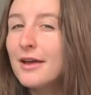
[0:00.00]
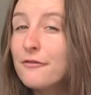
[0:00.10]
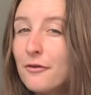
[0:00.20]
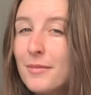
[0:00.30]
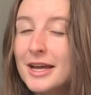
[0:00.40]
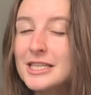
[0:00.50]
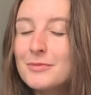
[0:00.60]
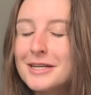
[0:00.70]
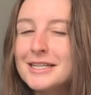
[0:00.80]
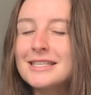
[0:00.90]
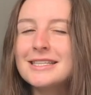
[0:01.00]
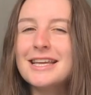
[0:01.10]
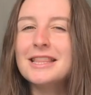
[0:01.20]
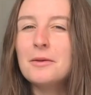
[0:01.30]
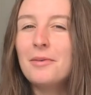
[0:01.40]
And from my experiences
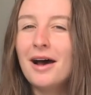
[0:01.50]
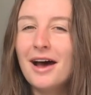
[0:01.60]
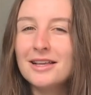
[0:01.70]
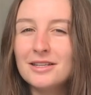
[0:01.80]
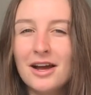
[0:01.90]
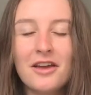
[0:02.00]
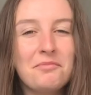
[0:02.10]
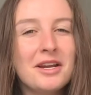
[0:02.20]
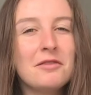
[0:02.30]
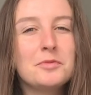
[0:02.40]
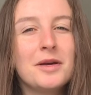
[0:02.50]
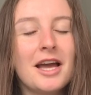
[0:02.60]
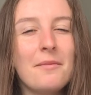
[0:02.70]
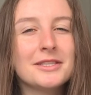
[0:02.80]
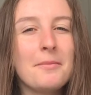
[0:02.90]
in the past, I have been able to pick
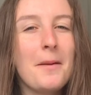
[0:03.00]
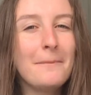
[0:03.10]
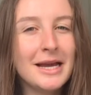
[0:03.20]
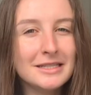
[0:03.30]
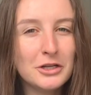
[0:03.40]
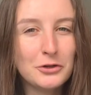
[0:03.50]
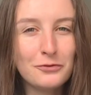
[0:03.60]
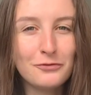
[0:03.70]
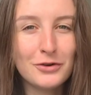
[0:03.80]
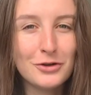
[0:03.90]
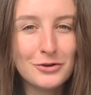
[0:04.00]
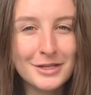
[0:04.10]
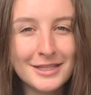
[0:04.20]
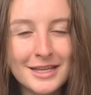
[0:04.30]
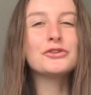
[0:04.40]
up some amazing gluten-free
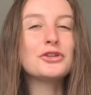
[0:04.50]
goodies there.